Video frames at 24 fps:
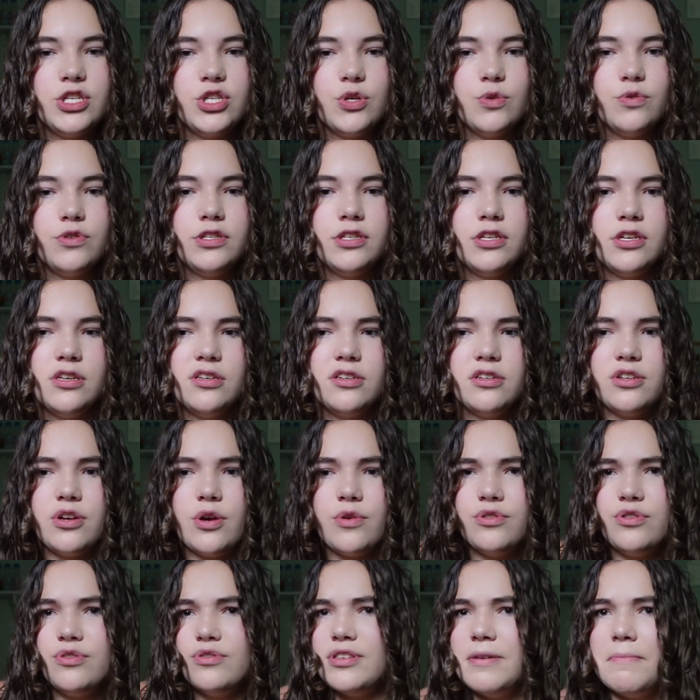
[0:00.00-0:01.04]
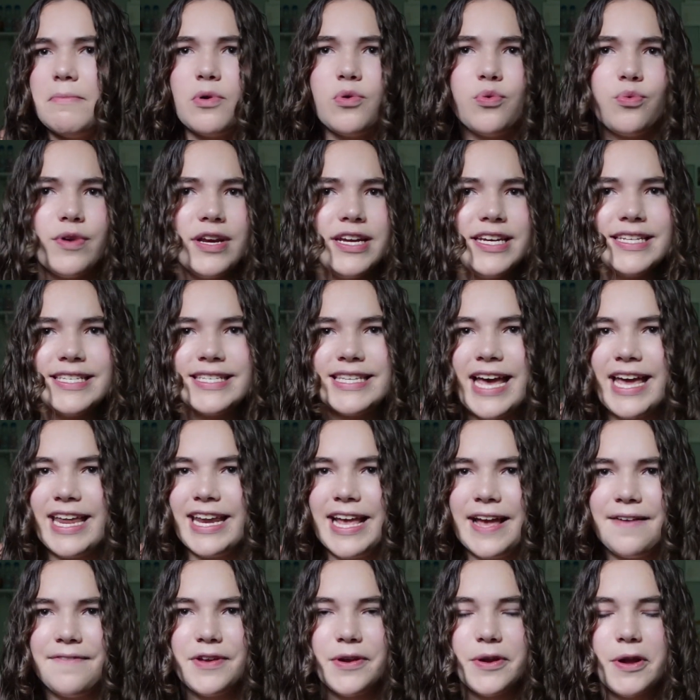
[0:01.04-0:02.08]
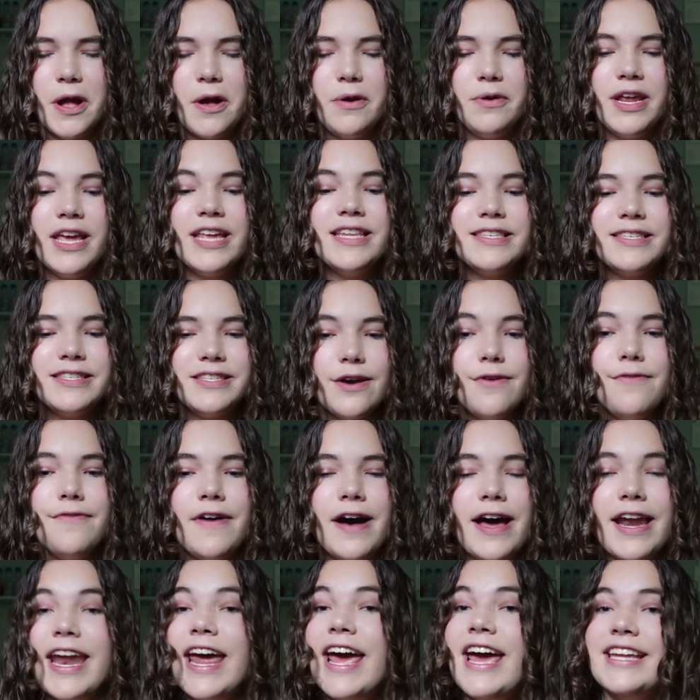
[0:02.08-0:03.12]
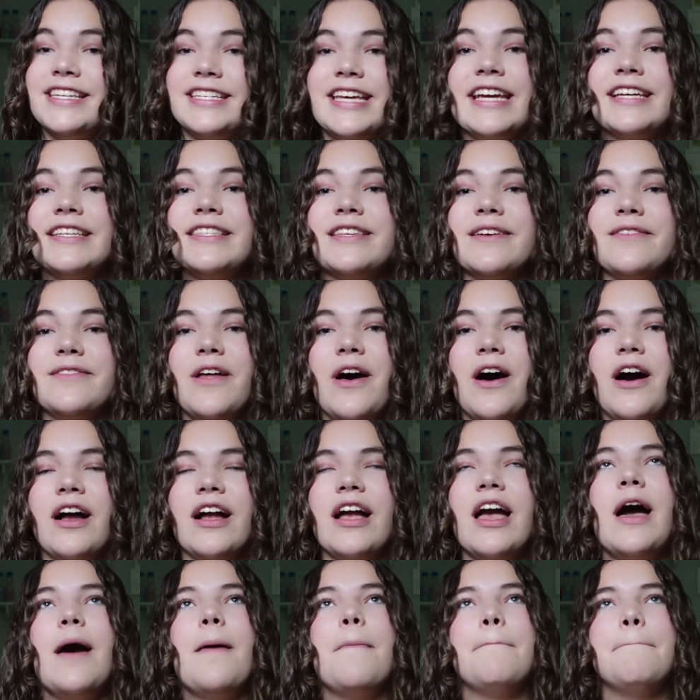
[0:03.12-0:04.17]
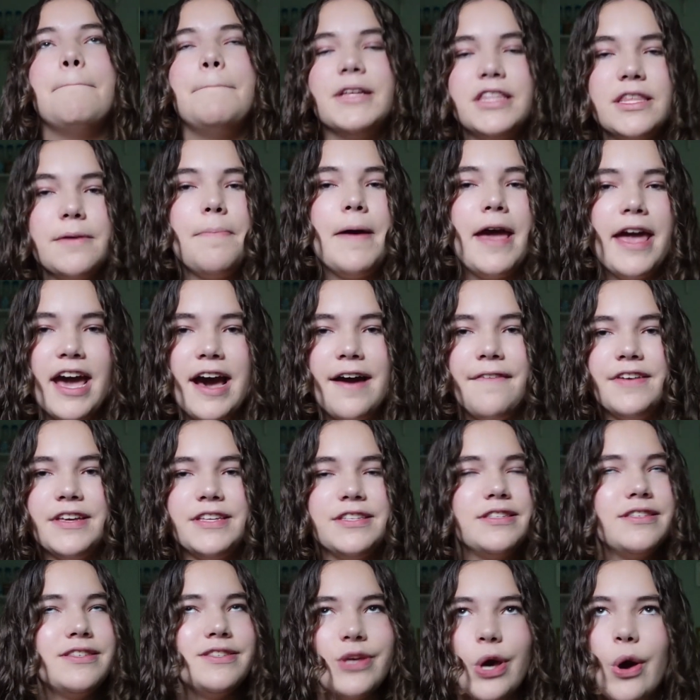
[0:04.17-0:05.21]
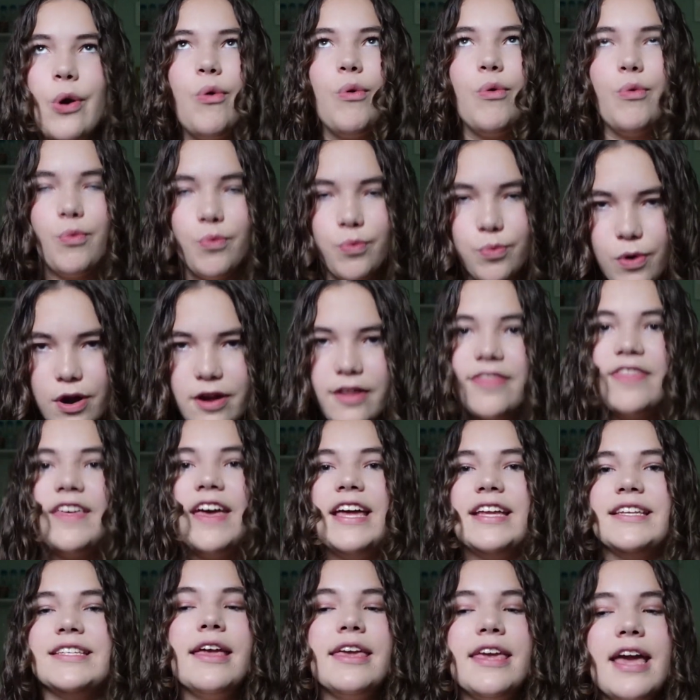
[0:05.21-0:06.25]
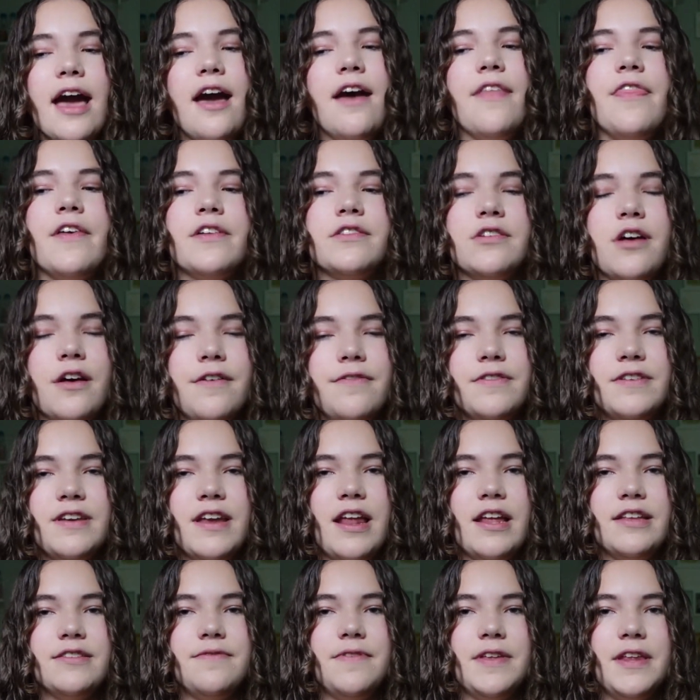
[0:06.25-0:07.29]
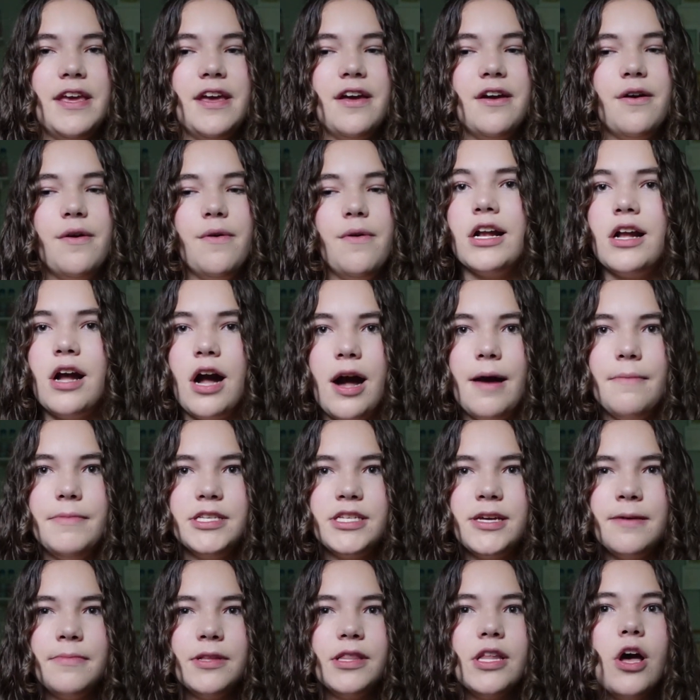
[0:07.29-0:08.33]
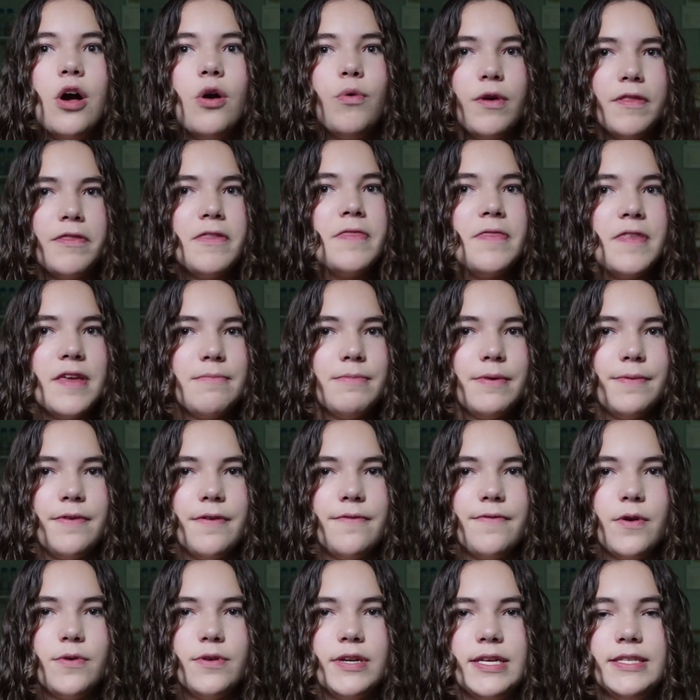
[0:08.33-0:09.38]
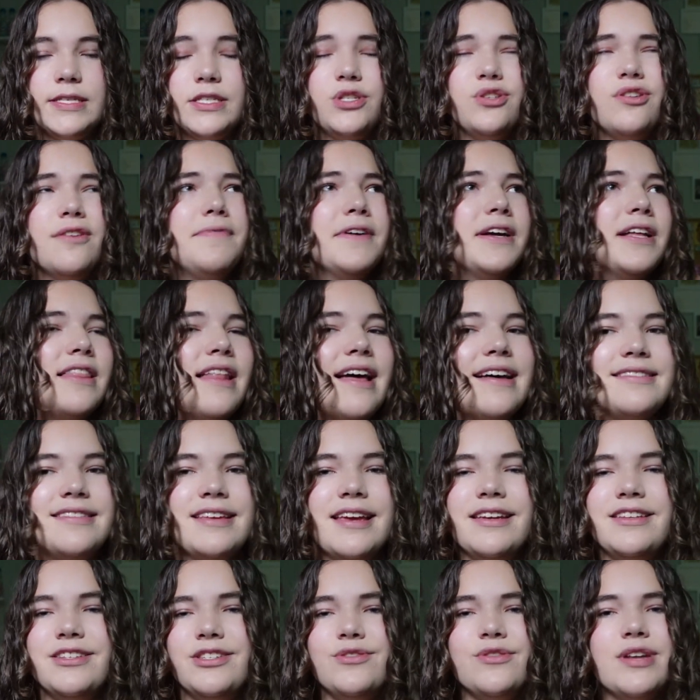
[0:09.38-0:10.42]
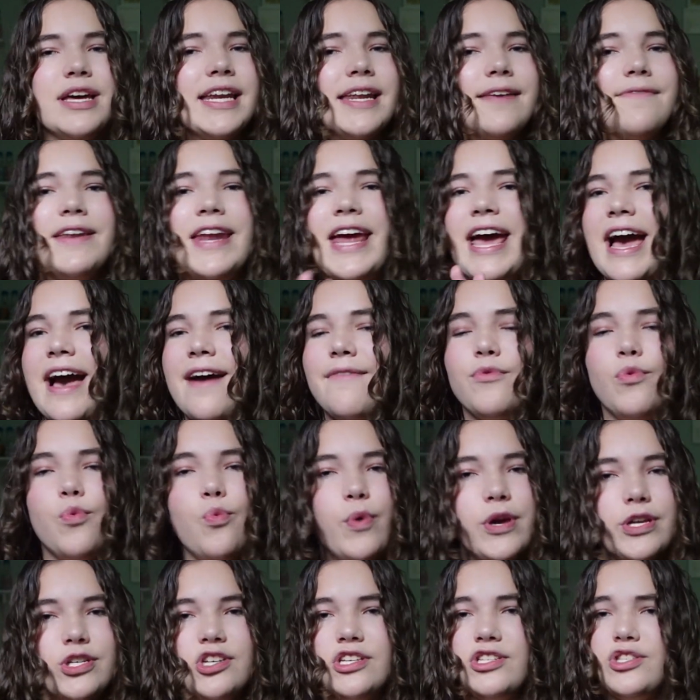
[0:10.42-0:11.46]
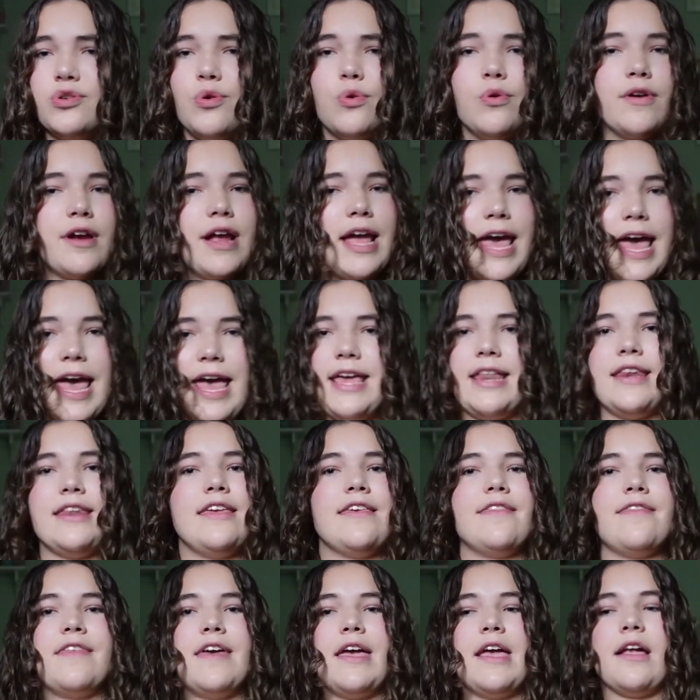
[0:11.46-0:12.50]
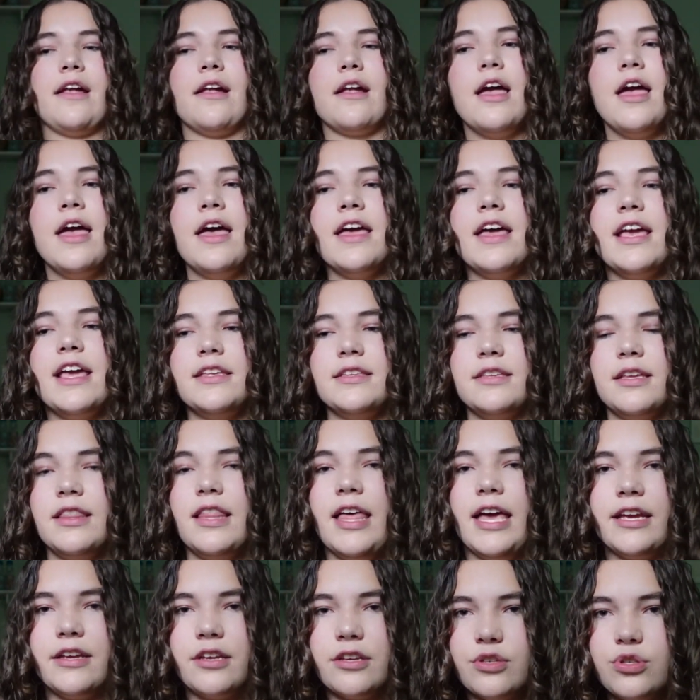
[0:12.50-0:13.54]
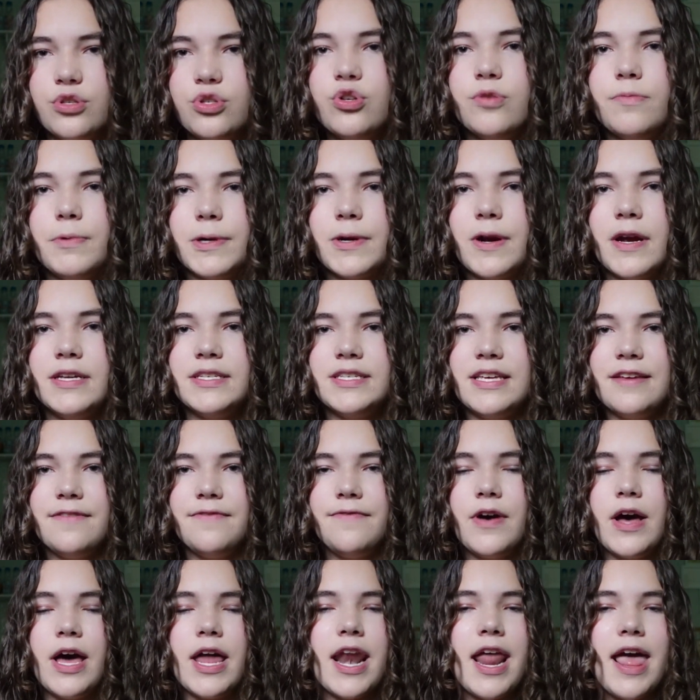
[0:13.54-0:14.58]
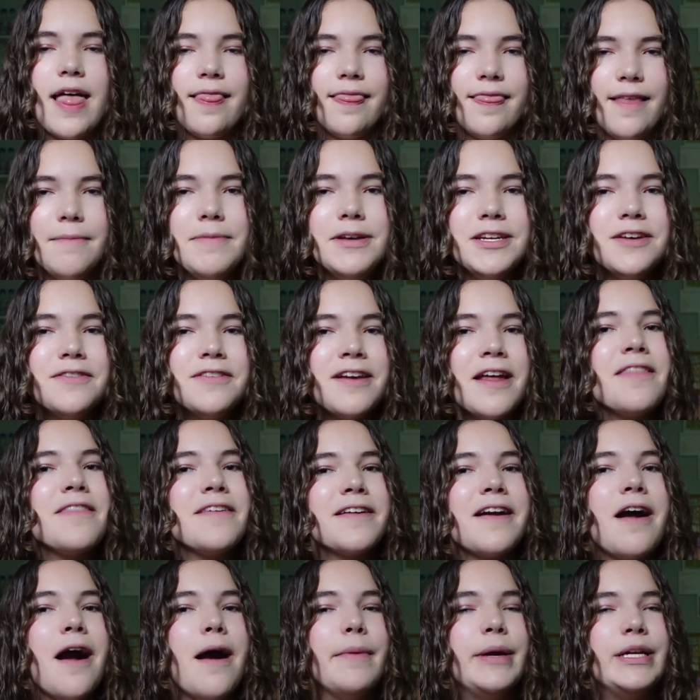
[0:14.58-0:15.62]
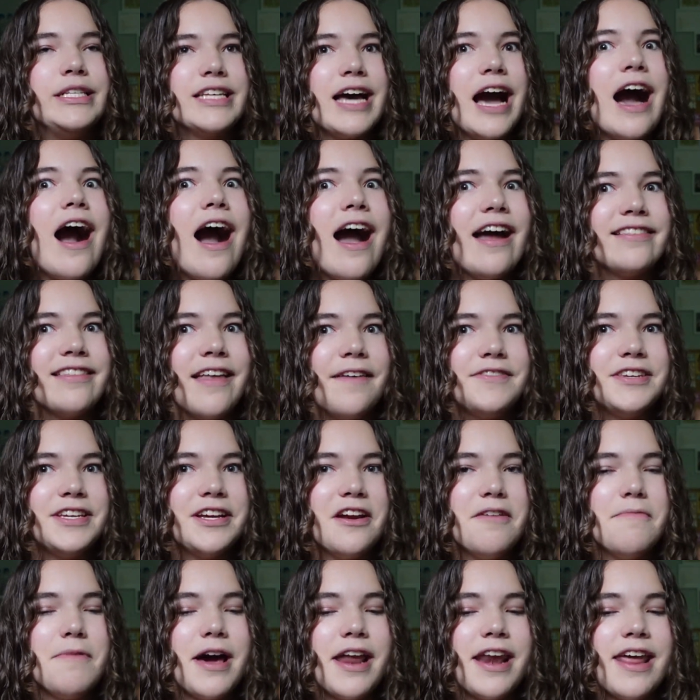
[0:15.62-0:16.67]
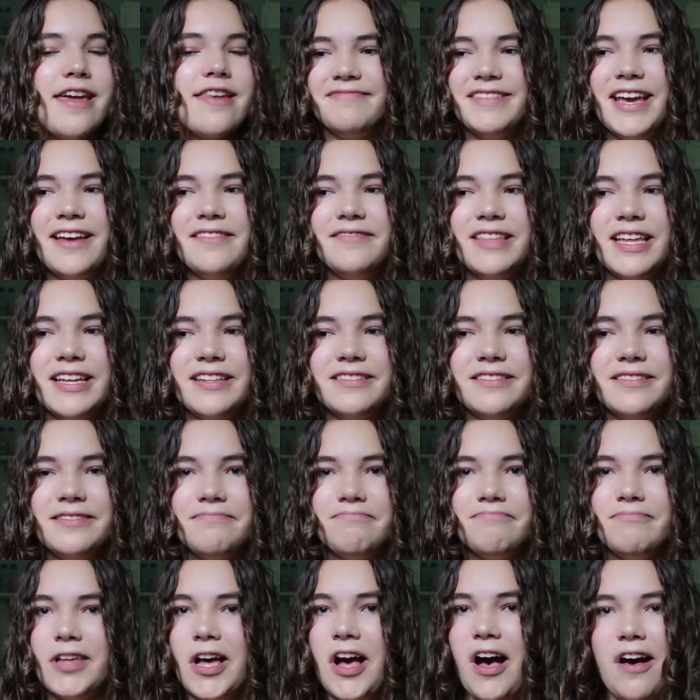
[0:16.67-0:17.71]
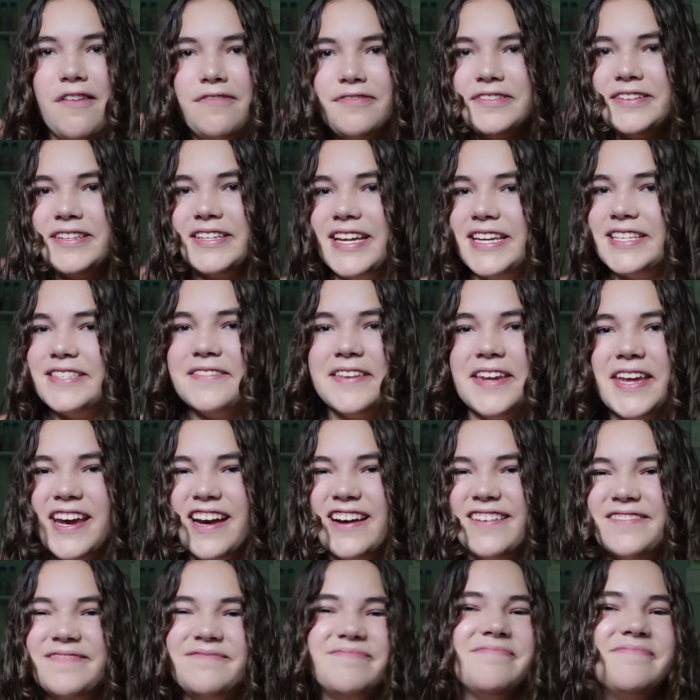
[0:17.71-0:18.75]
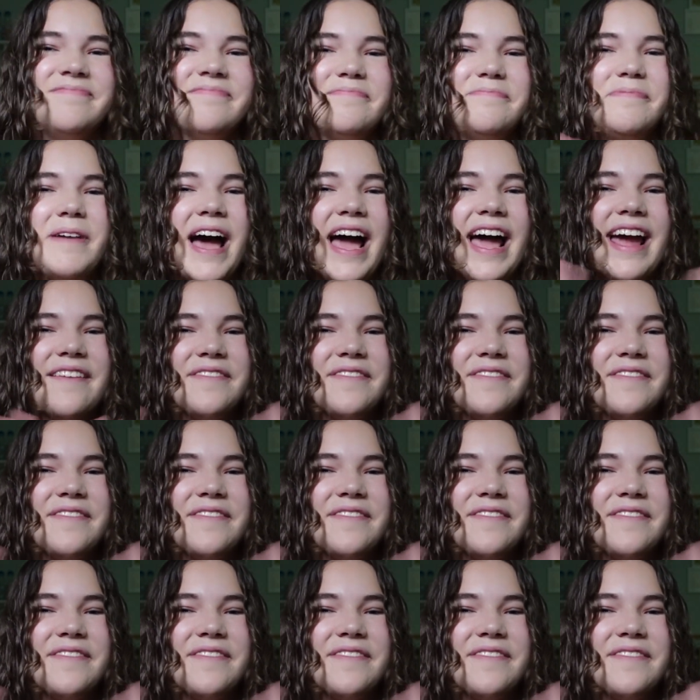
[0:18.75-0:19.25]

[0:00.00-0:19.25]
you to go do some redesigning of your own. It's so fun, takes so long, but the payoff is so worth it. Yeah, that's all for today's video. Comment down below what the theme of your phone is. Do you have a classic? Do you not even have widgets or anything? Is it like super crazy and fun? Let me know down in the comments. I'd love to hear about it. Yeah, that's all for today's video. Bye